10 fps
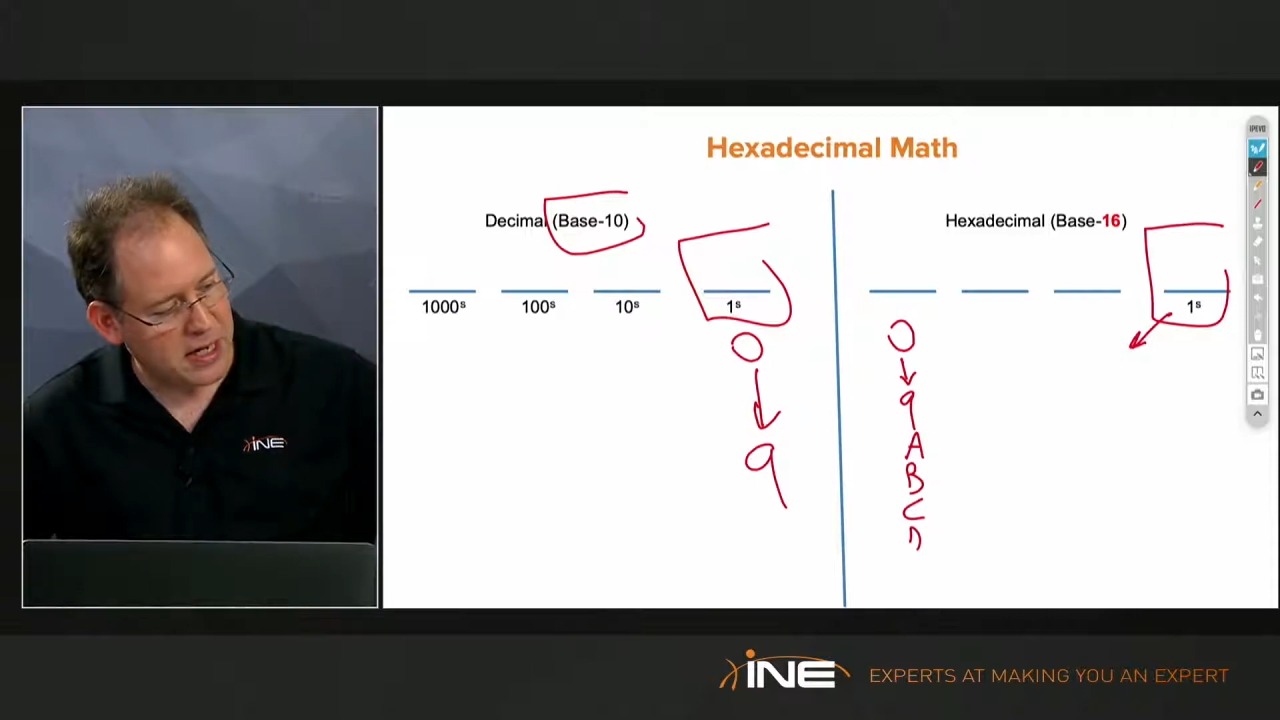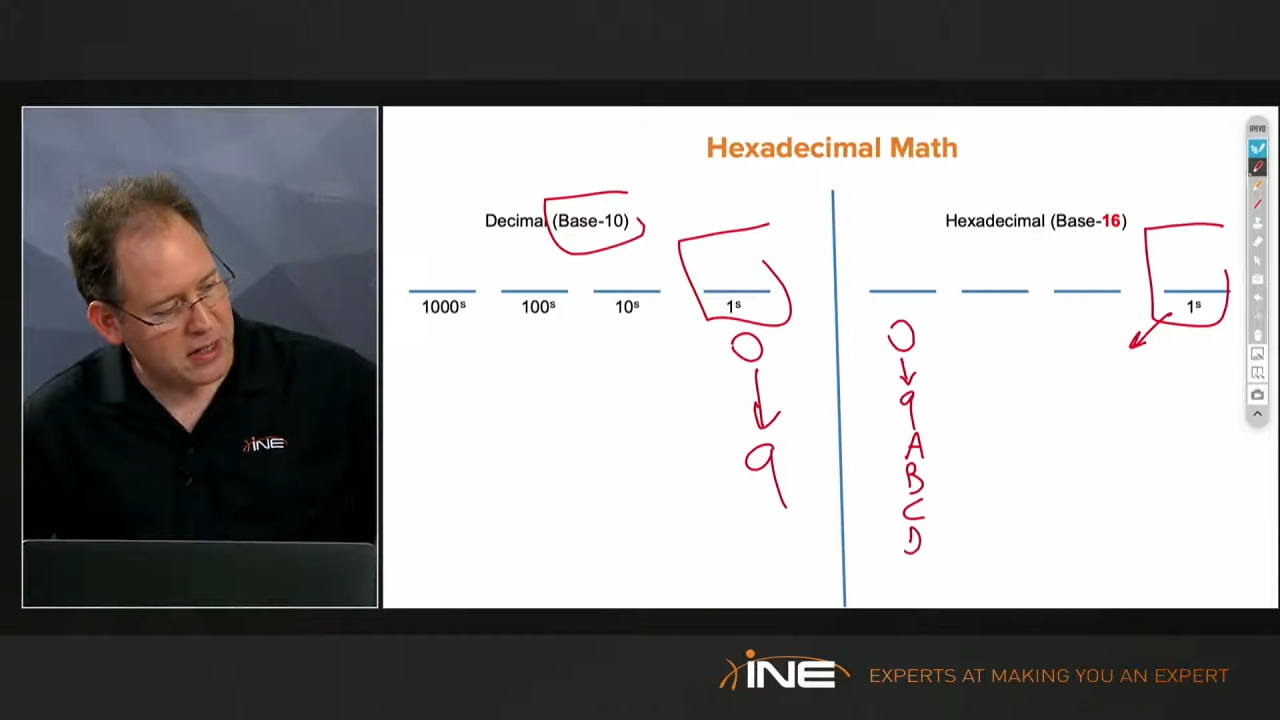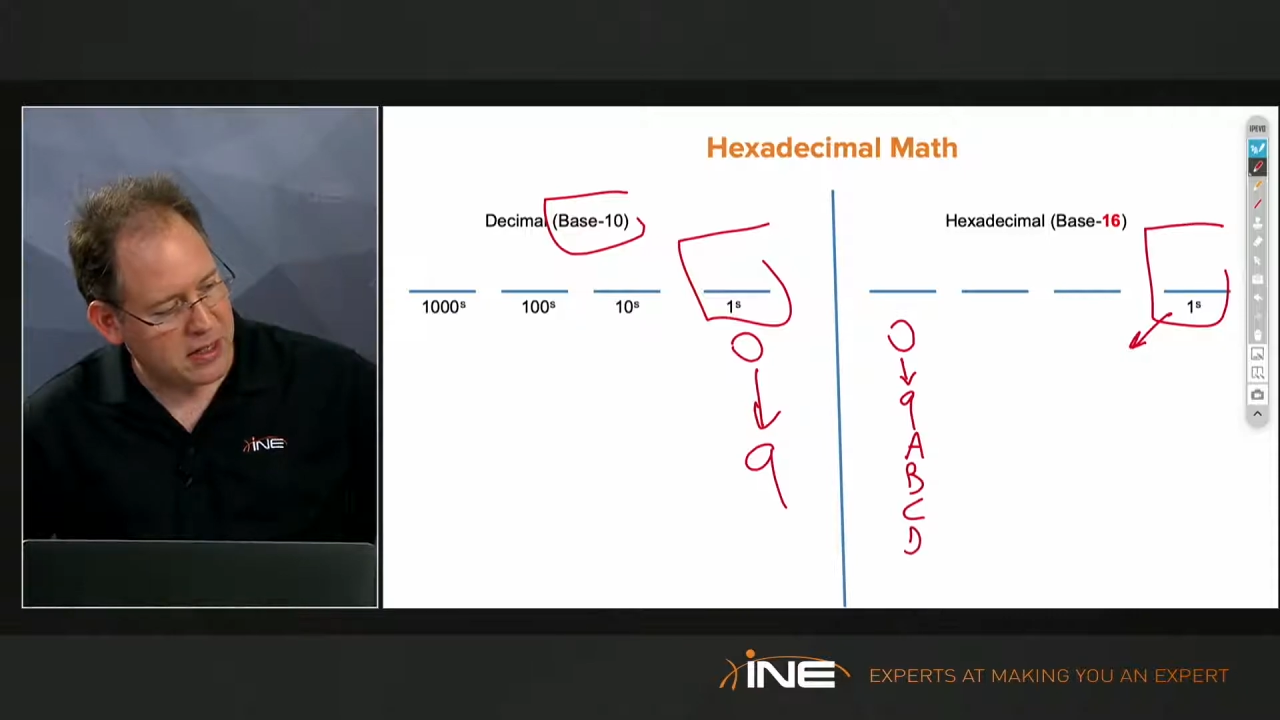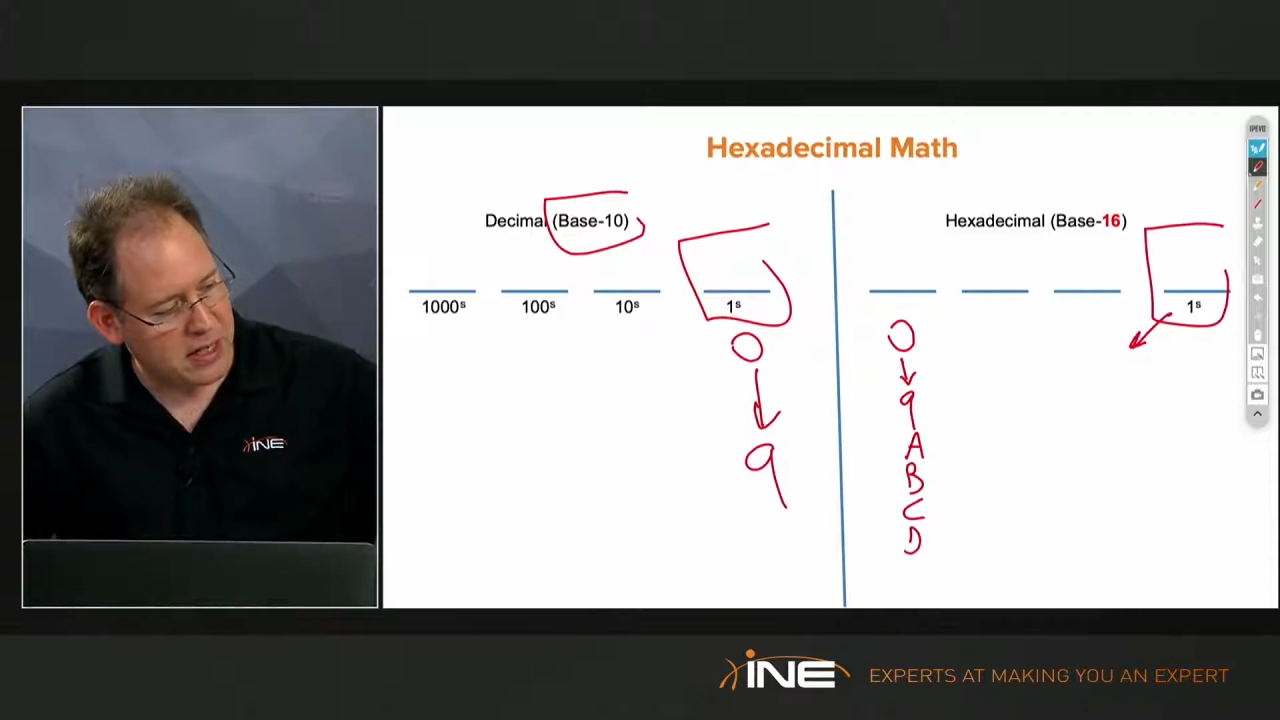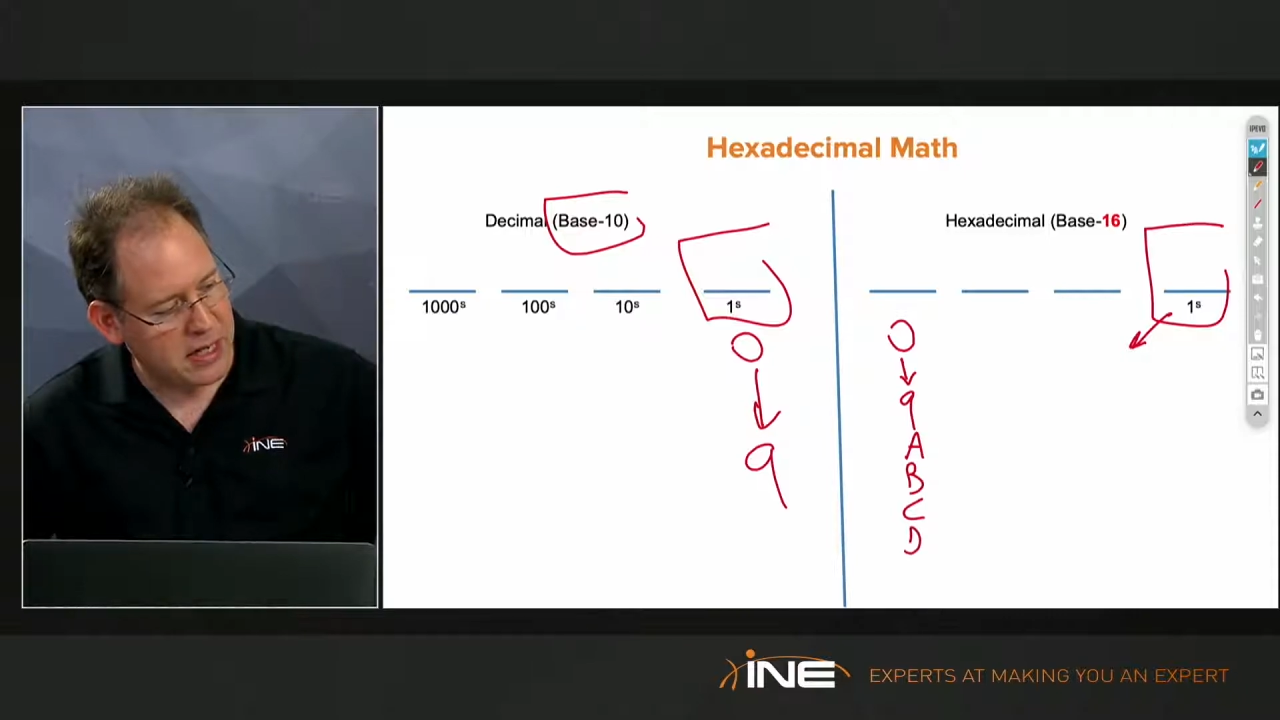
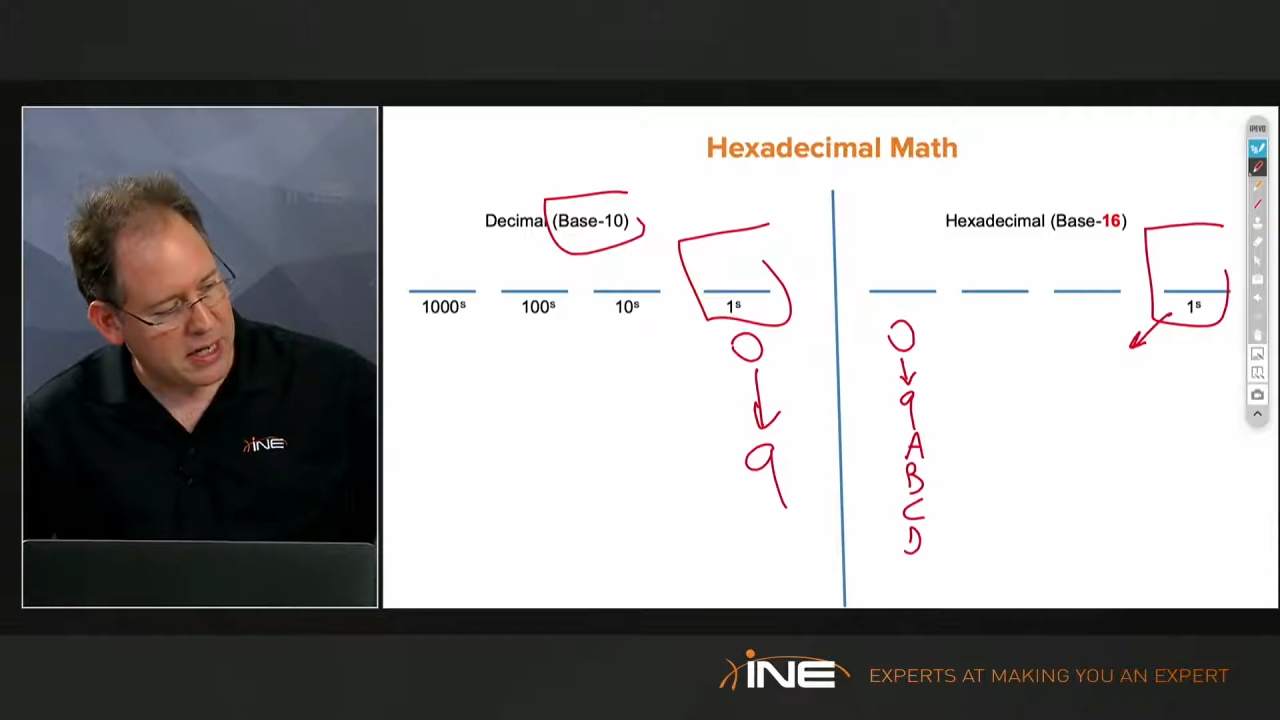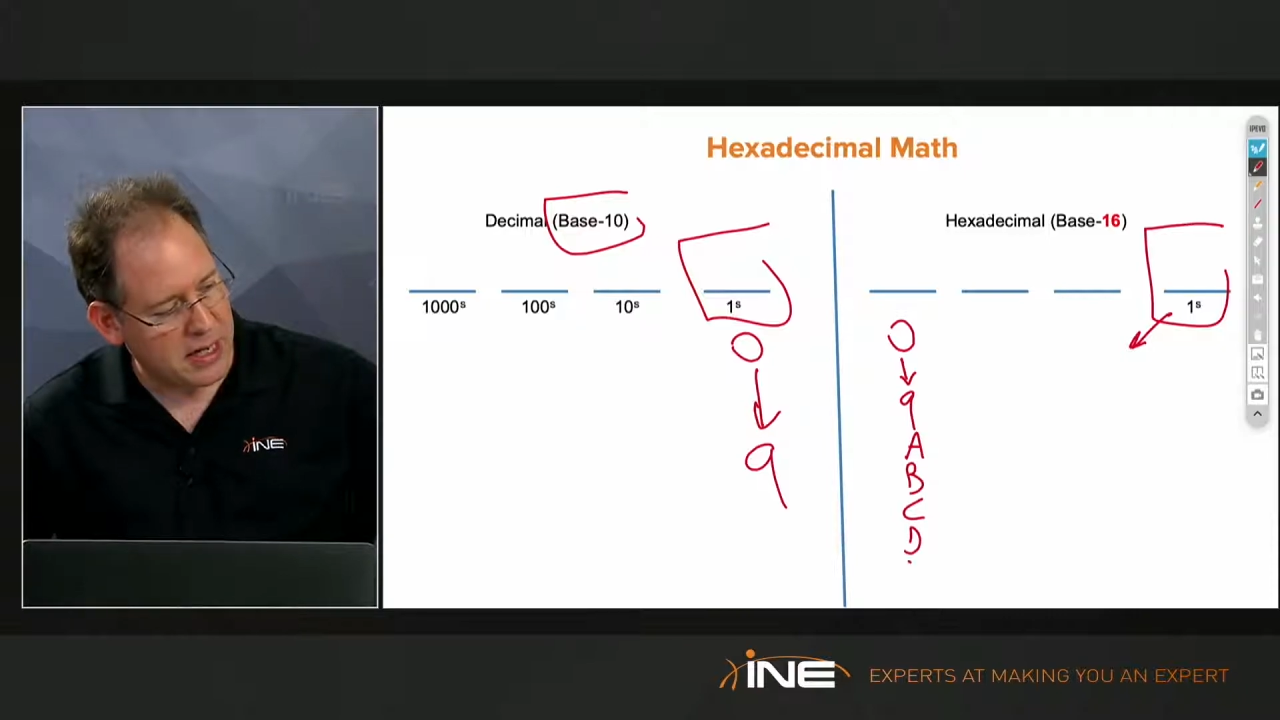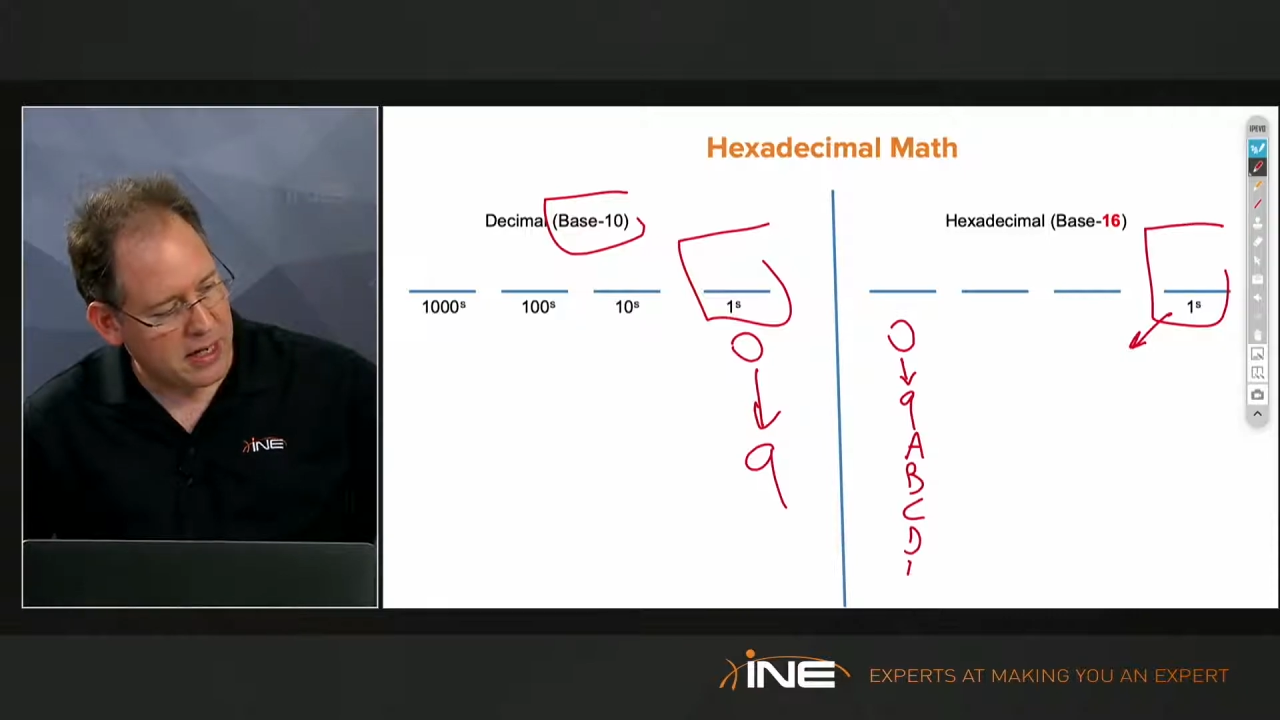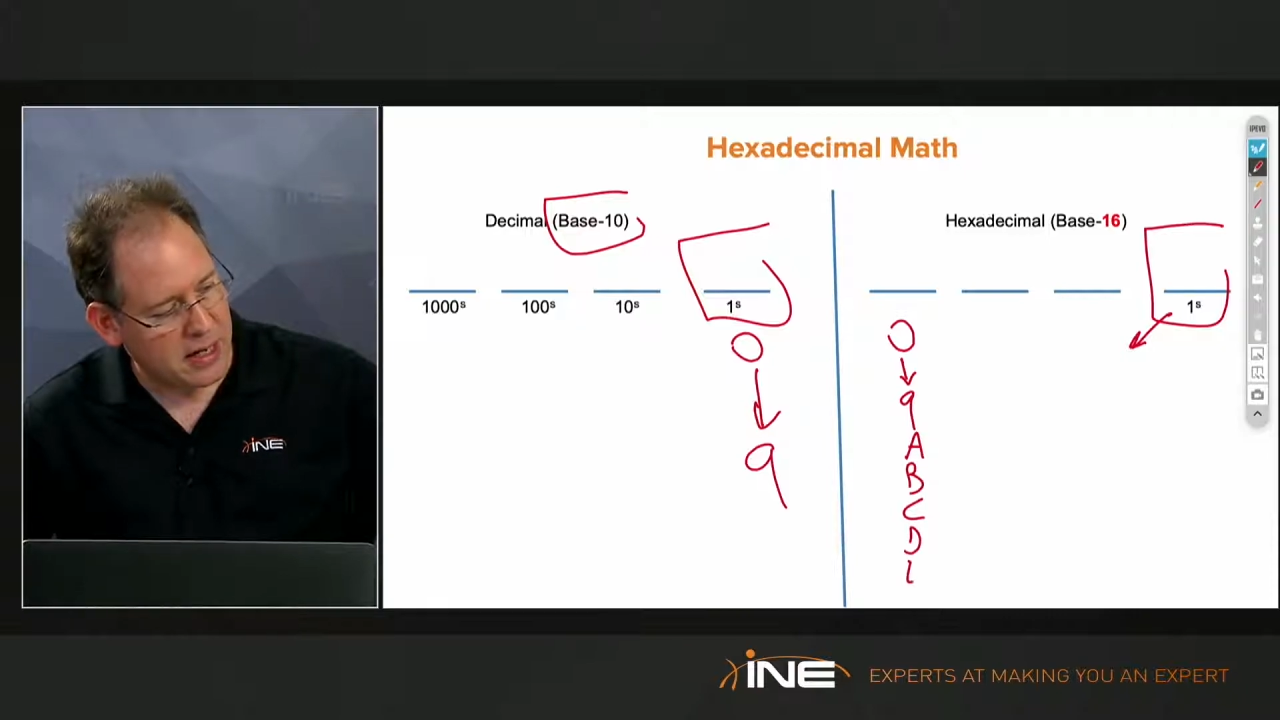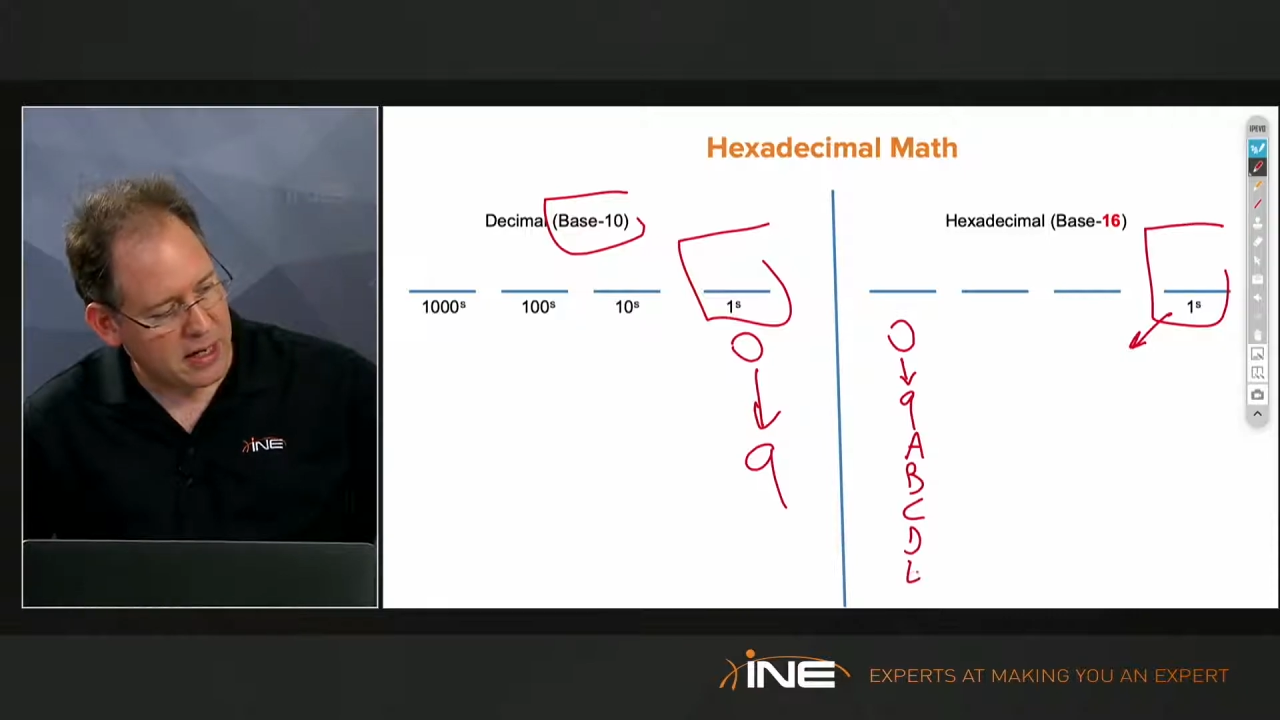
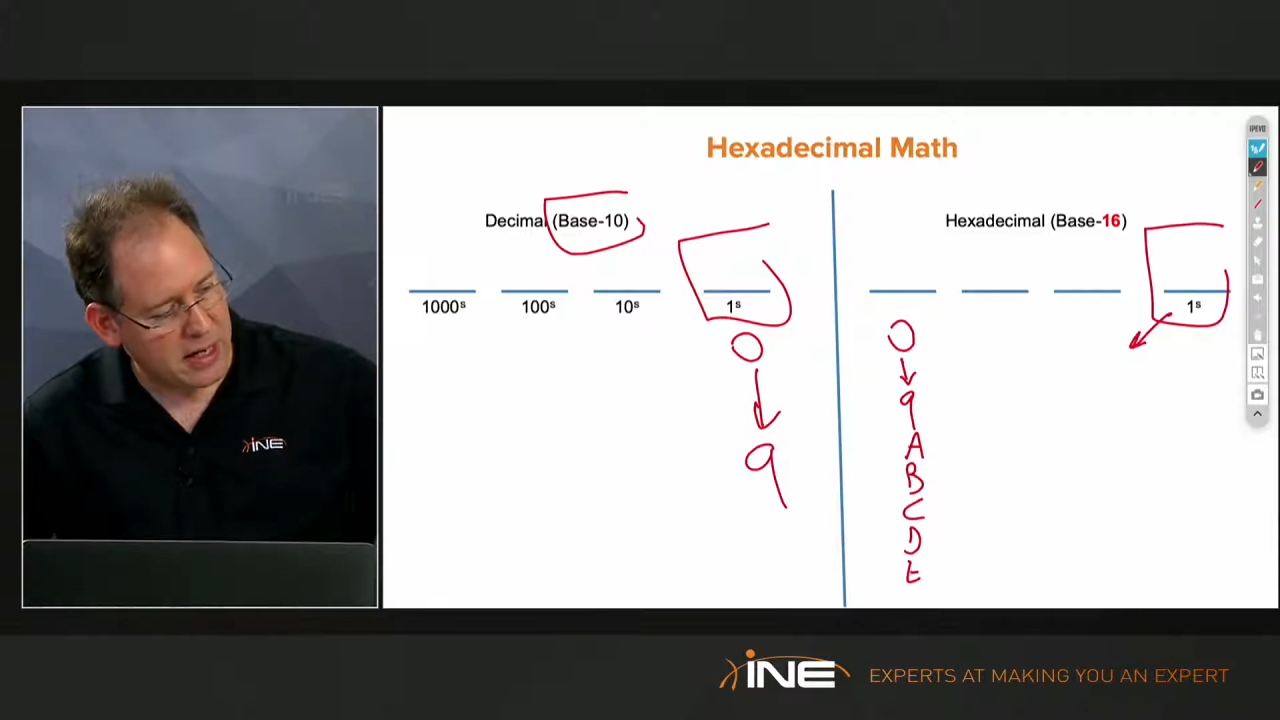D,